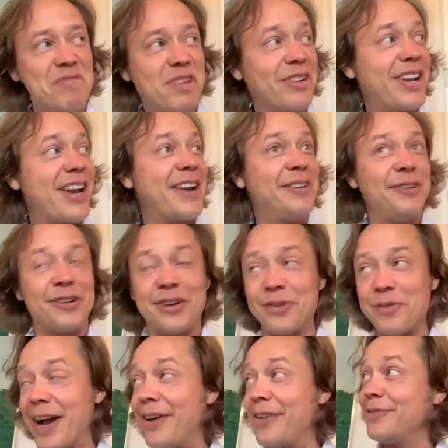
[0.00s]
Kind of looking
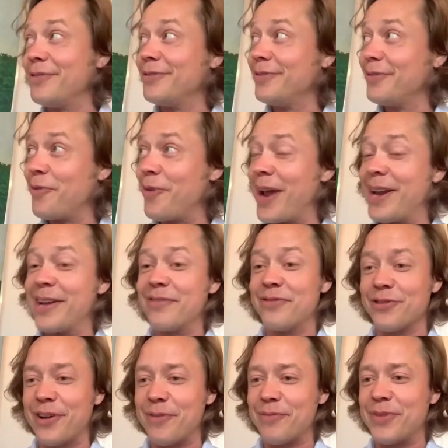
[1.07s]
around, waiting
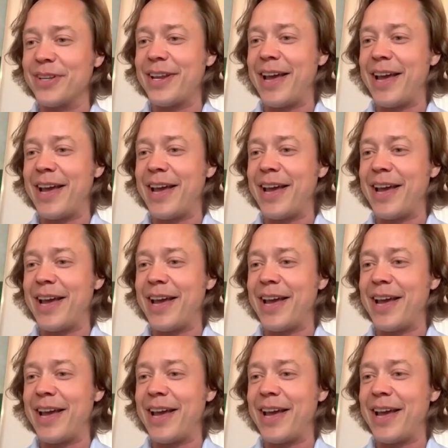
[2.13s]
for something to